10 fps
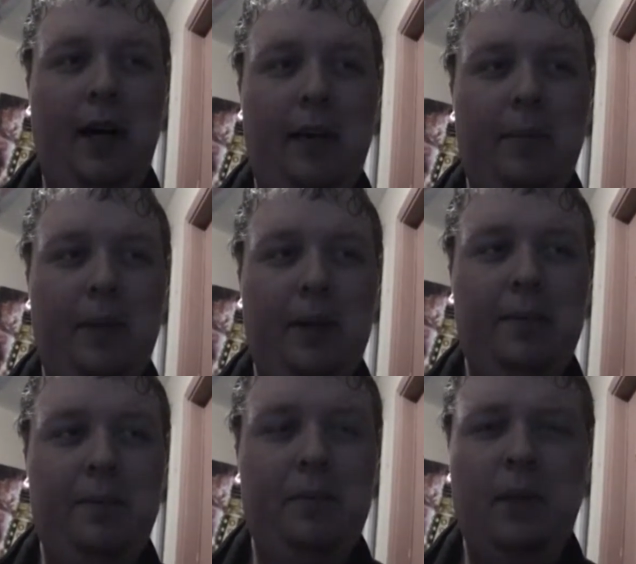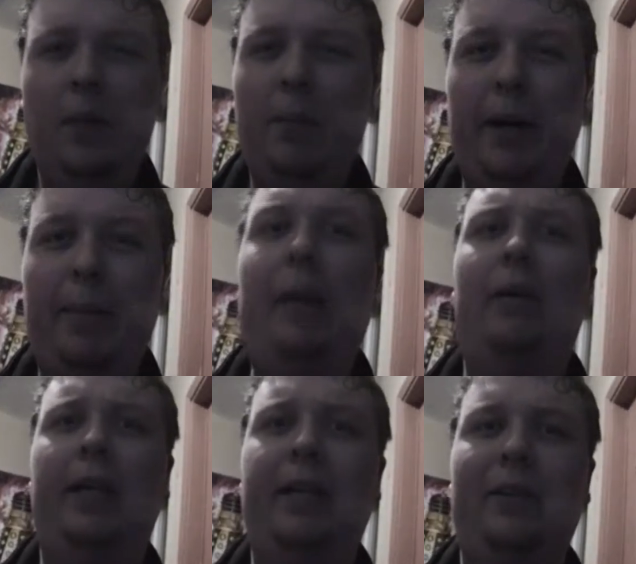But
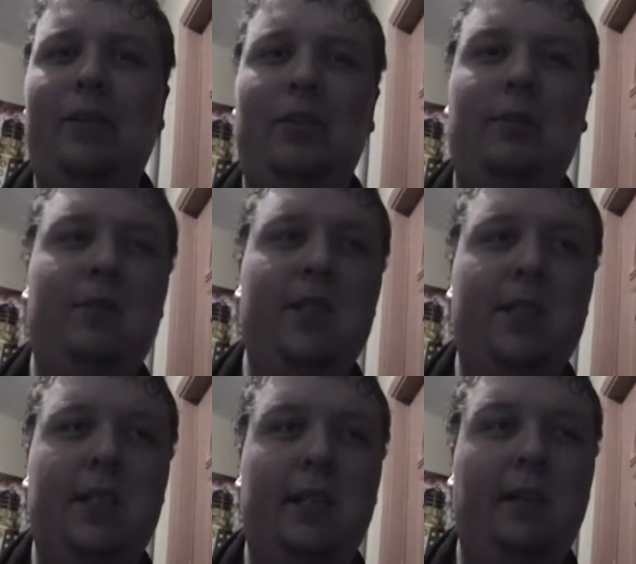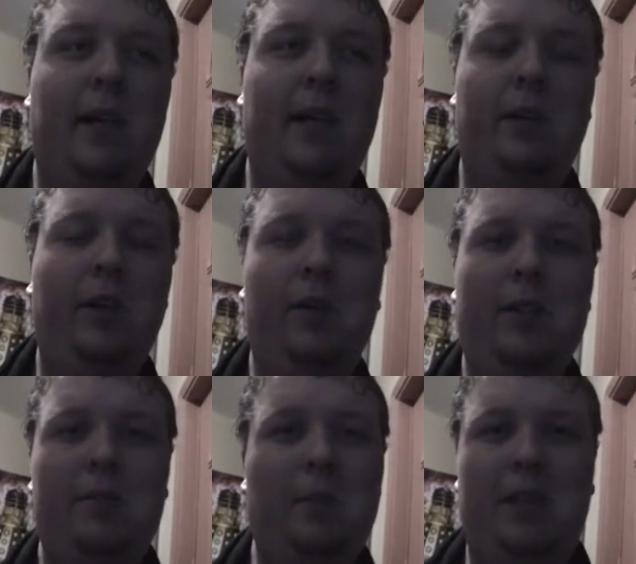apparently they're just visiting. I don't
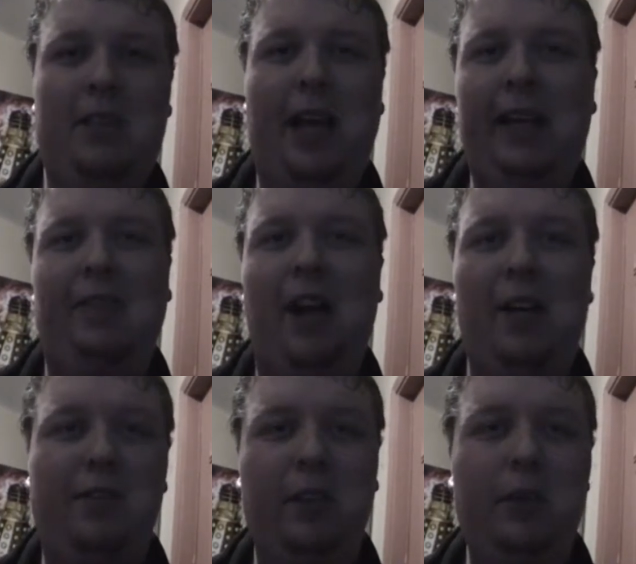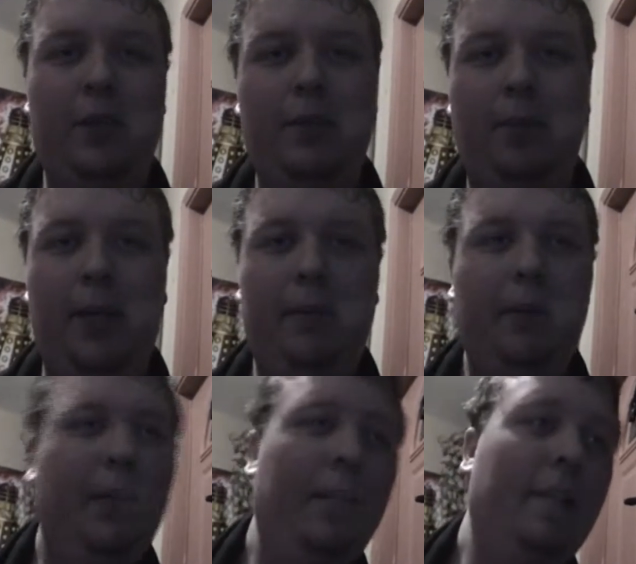know. It's kind of convoluted,
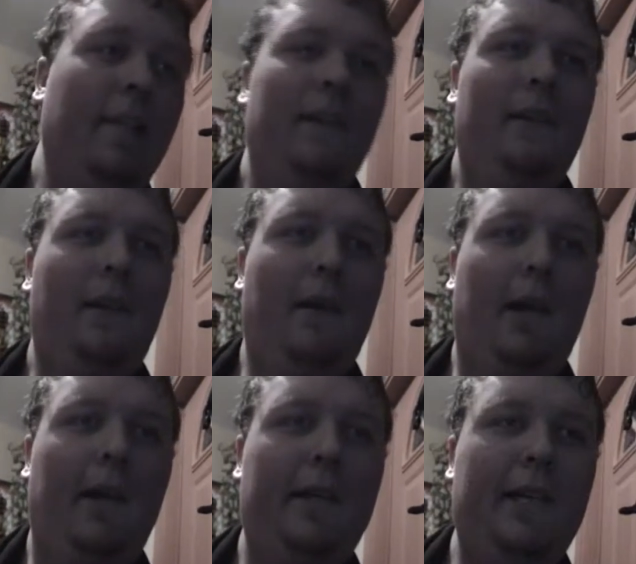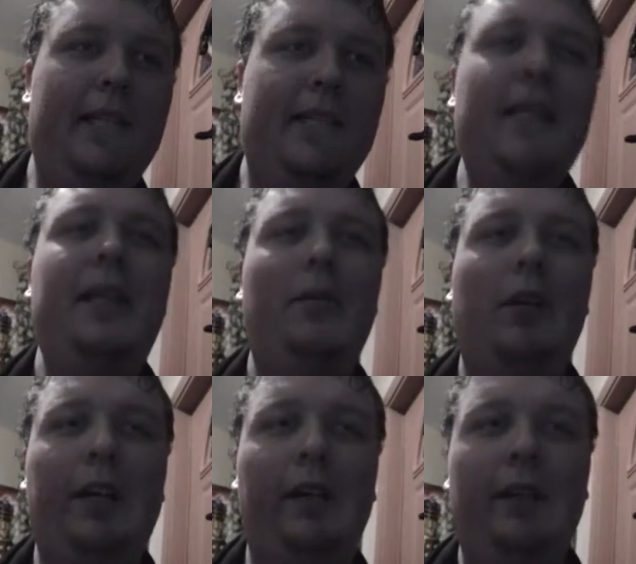but he said
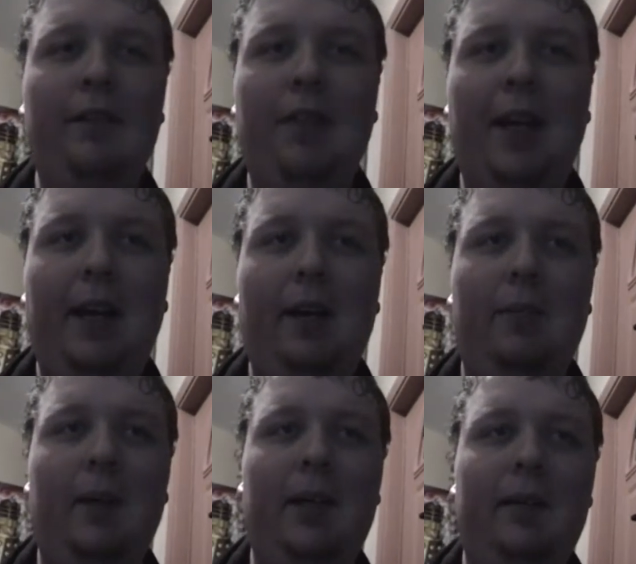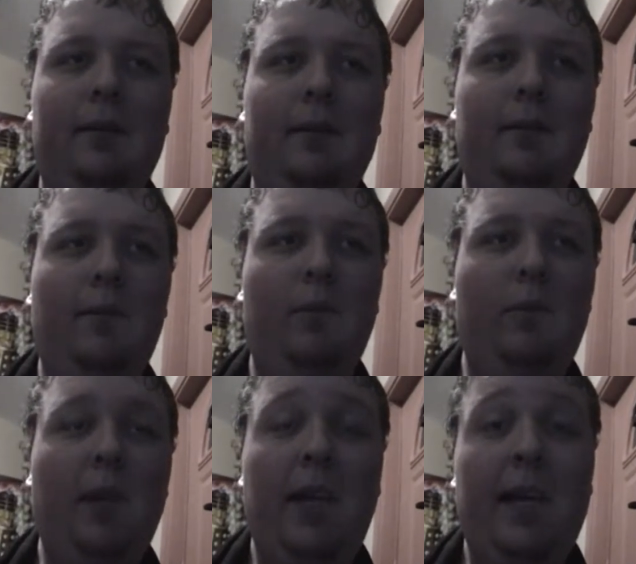they were gonna live there, but
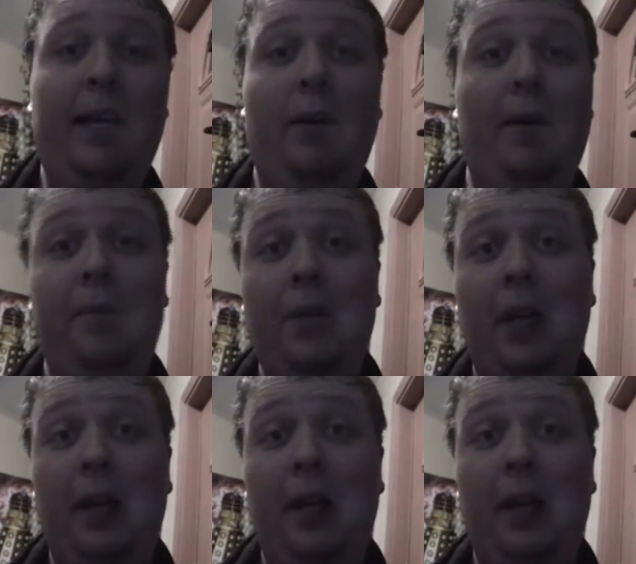anyway.